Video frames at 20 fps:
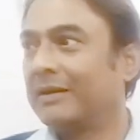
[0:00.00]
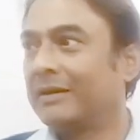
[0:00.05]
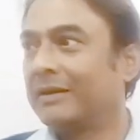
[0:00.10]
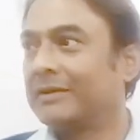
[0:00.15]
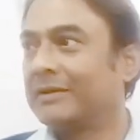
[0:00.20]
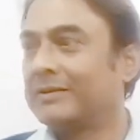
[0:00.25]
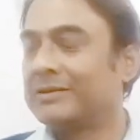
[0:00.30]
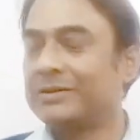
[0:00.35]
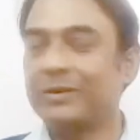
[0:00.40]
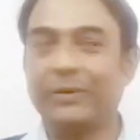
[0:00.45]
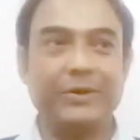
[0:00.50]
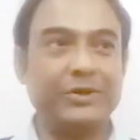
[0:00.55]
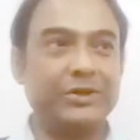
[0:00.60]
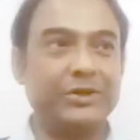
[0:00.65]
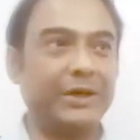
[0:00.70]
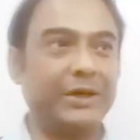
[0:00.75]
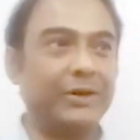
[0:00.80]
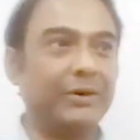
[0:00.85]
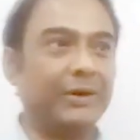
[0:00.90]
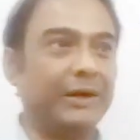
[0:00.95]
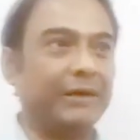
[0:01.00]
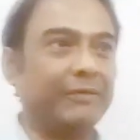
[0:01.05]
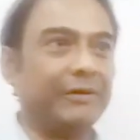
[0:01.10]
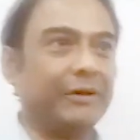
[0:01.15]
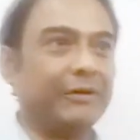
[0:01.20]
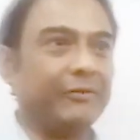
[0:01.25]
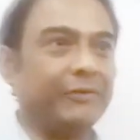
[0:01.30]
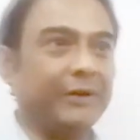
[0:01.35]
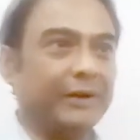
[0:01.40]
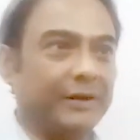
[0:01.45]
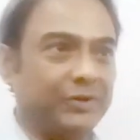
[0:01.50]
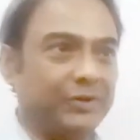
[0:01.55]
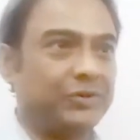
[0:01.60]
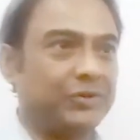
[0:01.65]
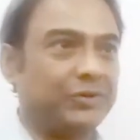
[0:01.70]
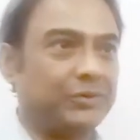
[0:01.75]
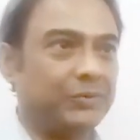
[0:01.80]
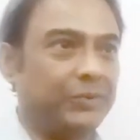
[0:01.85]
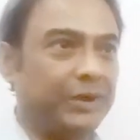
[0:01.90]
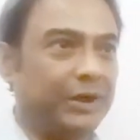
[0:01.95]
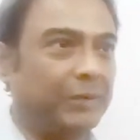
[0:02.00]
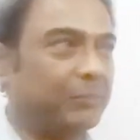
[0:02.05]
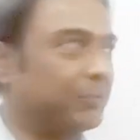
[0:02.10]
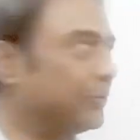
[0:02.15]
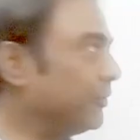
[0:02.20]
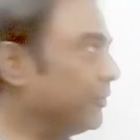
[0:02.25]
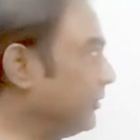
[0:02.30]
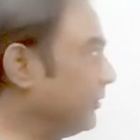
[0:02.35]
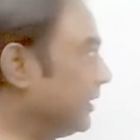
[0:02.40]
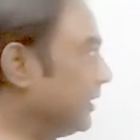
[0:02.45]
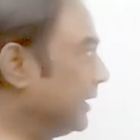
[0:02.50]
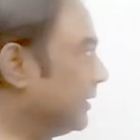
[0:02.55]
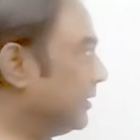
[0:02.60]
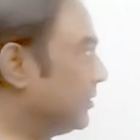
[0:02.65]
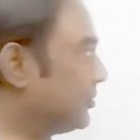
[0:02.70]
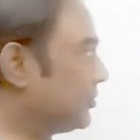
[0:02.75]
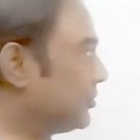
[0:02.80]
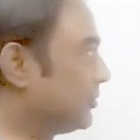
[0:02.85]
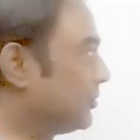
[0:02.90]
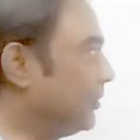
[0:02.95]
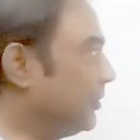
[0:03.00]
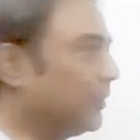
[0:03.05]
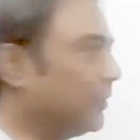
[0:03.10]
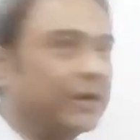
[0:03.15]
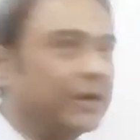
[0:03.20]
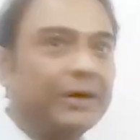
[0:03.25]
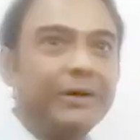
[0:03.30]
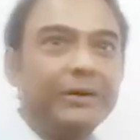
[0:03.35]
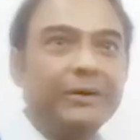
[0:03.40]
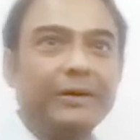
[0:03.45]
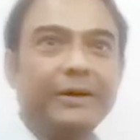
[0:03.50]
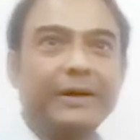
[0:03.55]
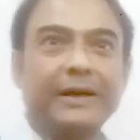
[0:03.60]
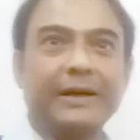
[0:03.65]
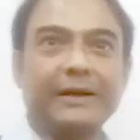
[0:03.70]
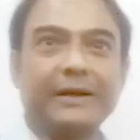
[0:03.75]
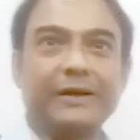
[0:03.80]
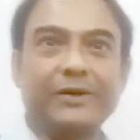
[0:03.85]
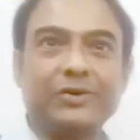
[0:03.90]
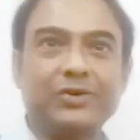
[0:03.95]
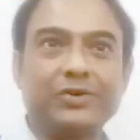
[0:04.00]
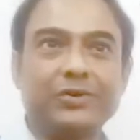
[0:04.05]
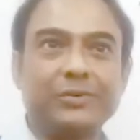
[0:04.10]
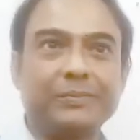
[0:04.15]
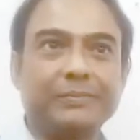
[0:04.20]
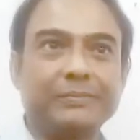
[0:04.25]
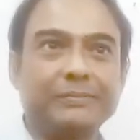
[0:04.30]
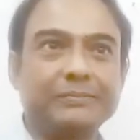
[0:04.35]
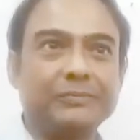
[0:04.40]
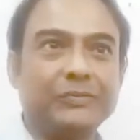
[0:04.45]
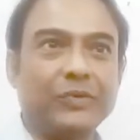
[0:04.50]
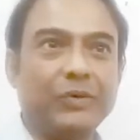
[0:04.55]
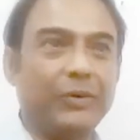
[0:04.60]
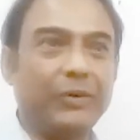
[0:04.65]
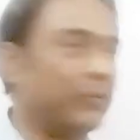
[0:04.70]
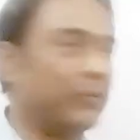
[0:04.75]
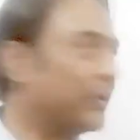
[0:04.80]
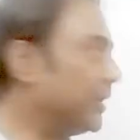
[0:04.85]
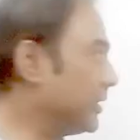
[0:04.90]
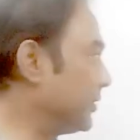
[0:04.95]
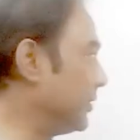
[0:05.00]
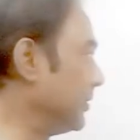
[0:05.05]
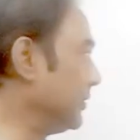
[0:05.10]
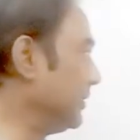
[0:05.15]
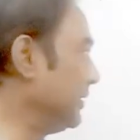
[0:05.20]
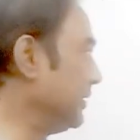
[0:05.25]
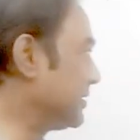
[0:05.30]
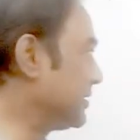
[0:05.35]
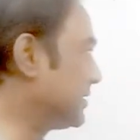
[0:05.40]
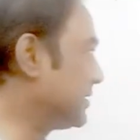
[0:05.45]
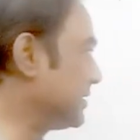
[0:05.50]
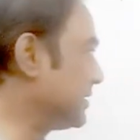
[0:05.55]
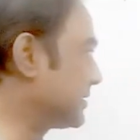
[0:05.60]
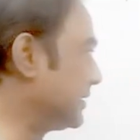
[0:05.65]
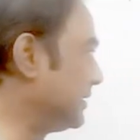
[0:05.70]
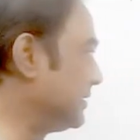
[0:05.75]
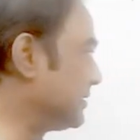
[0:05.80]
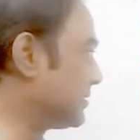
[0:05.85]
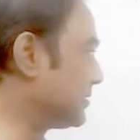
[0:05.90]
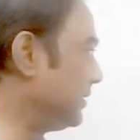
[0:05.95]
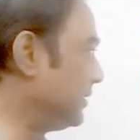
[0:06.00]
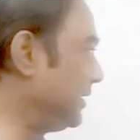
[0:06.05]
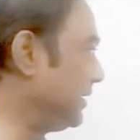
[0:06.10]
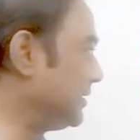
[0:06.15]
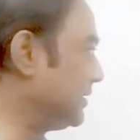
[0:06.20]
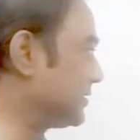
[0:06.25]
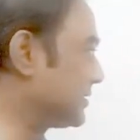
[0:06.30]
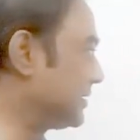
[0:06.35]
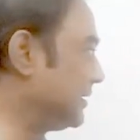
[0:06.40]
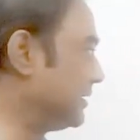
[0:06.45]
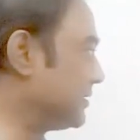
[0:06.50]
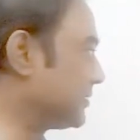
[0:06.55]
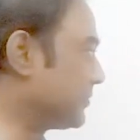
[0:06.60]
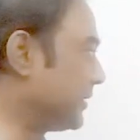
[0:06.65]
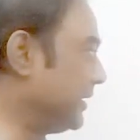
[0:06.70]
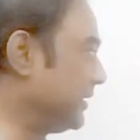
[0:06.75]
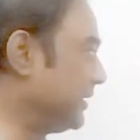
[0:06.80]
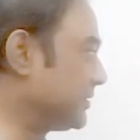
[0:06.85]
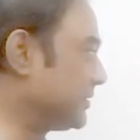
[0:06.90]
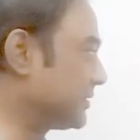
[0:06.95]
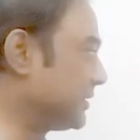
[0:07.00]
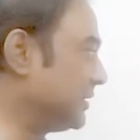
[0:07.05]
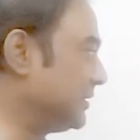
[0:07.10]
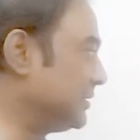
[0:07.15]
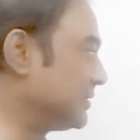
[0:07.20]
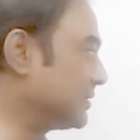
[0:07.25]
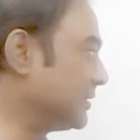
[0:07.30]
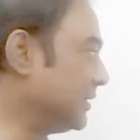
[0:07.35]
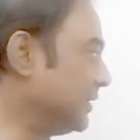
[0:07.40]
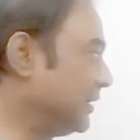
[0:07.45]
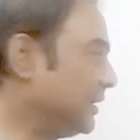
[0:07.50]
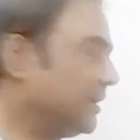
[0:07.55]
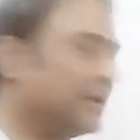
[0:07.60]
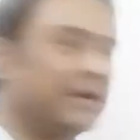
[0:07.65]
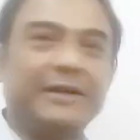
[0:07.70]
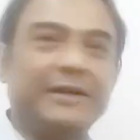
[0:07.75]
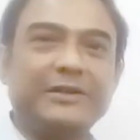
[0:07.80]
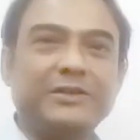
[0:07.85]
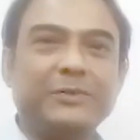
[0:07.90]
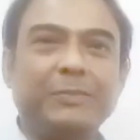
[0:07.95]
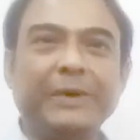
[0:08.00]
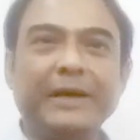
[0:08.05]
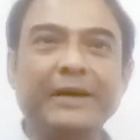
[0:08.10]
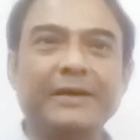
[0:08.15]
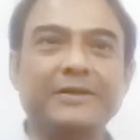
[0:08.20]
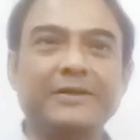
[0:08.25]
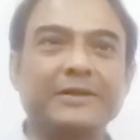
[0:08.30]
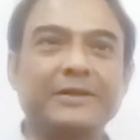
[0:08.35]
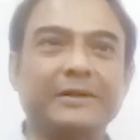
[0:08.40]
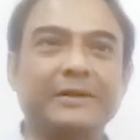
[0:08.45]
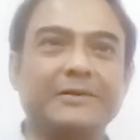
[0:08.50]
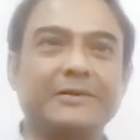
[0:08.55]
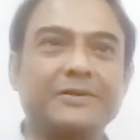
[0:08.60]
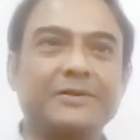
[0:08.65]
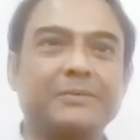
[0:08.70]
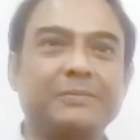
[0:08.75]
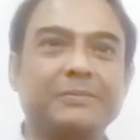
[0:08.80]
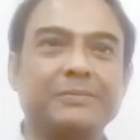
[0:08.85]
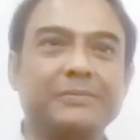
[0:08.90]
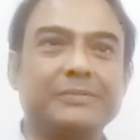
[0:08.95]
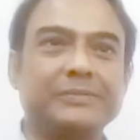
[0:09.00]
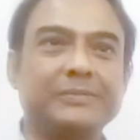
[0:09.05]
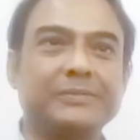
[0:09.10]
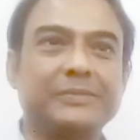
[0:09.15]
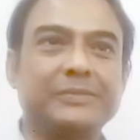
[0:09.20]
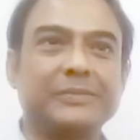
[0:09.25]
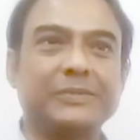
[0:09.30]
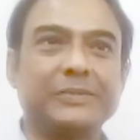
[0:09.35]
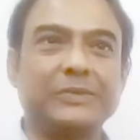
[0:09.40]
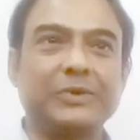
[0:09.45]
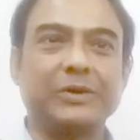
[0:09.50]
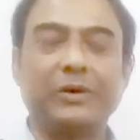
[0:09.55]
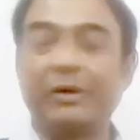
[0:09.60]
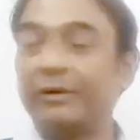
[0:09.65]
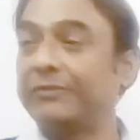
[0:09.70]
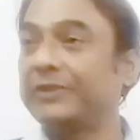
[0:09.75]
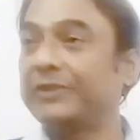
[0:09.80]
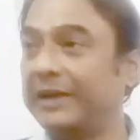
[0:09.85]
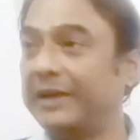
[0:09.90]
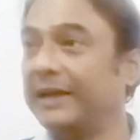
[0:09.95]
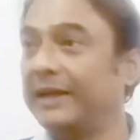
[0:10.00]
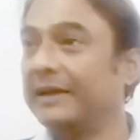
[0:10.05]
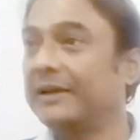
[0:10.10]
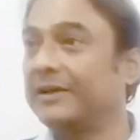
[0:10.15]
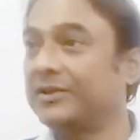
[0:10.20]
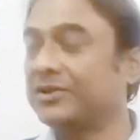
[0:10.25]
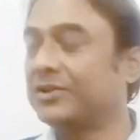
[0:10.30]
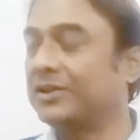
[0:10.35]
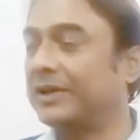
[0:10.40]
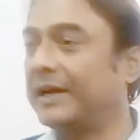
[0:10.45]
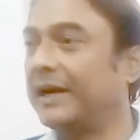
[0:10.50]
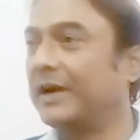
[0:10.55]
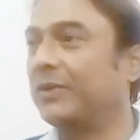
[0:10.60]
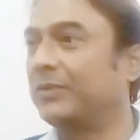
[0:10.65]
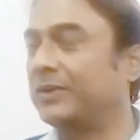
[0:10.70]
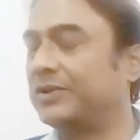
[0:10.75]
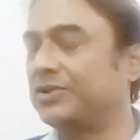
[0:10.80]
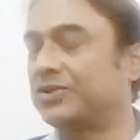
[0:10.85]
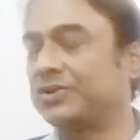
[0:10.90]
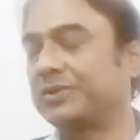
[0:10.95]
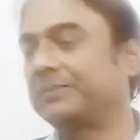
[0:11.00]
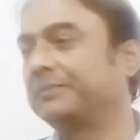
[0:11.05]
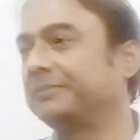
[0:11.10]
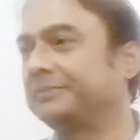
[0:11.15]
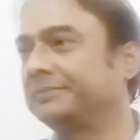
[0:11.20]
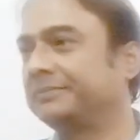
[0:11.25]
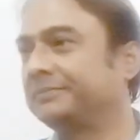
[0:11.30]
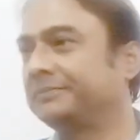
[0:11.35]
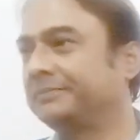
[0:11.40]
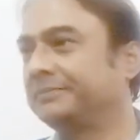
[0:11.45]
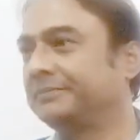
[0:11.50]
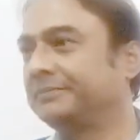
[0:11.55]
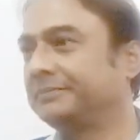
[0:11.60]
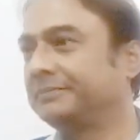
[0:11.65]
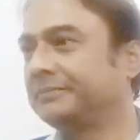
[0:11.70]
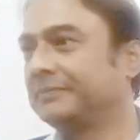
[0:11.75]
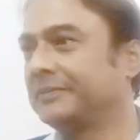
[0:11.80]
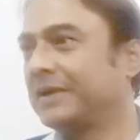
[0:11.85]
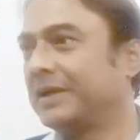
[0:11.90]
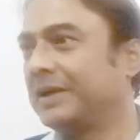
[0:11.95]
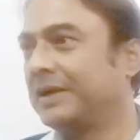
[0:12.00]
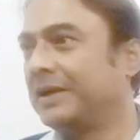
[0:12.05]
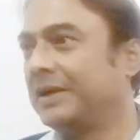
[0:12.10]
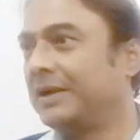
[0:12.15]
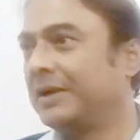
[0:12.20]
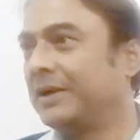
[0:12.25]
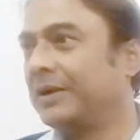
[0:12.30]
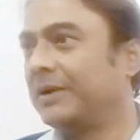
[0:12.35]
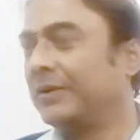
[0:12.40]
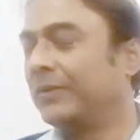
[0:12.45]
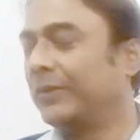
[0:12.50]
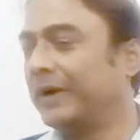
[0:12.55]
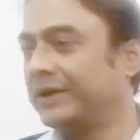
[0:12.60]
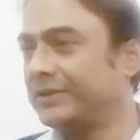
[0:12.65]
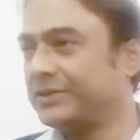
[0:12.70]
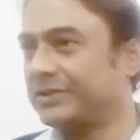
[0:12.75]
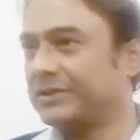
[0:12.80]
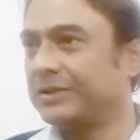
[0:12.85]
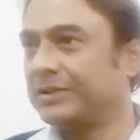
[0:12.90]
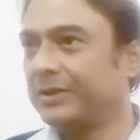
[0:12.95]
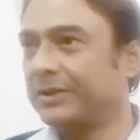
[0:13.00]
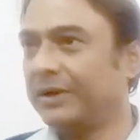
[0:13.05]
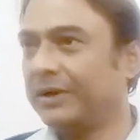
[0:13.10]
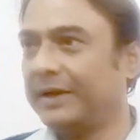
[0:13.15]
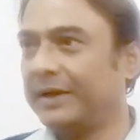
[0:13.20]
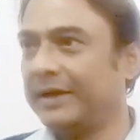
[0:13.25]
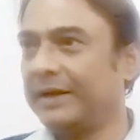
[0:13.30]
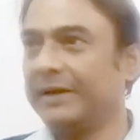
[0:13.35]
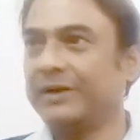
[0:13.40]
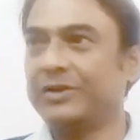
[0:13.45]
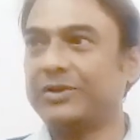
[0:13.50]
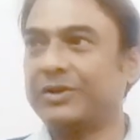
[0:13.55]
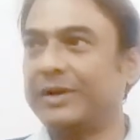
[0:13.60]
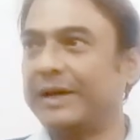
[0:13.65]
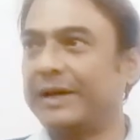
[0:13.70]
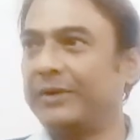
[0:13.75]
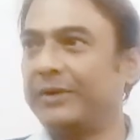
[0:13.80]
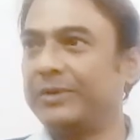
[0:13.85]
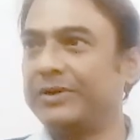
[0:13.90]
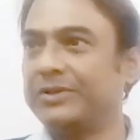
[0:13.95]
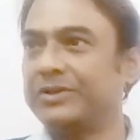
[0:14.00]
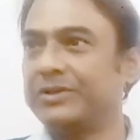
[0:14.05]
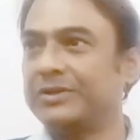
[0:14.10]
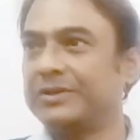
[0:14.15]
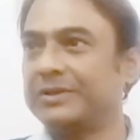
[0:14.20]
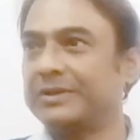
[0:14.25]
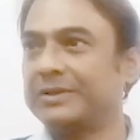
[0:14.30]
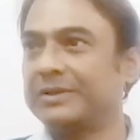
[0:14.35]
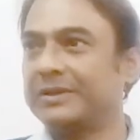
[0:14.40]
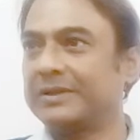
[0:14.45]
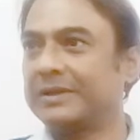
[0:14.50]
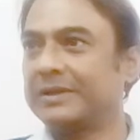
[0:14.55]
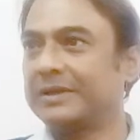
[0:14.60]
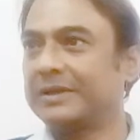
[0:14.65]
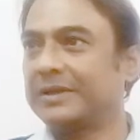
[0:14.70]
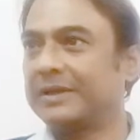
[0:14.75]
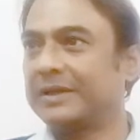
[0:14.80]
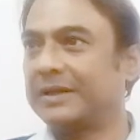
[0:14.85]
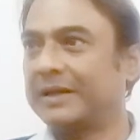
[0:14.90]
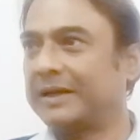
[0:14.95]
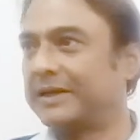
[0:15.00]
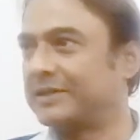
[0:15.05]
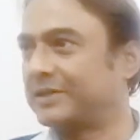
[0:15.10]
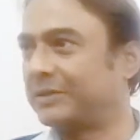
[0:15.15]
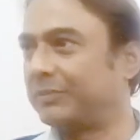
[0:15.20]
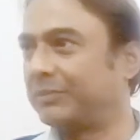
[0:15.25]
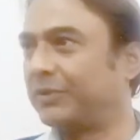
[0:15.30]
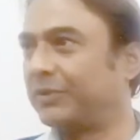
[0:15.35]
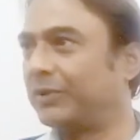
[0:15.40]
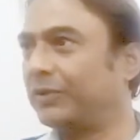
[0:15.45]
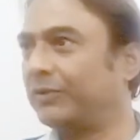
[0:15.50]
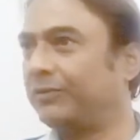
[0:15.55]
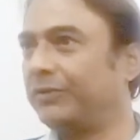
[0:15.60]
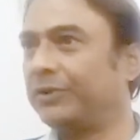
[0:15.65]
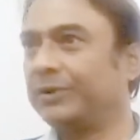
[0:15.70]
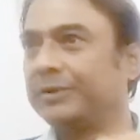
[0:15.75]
So we check your level of English. We improve your English. We work on English. We work on your listening skills, reading skills, writing skills and speaking skills of the English language. Once your English language has improved,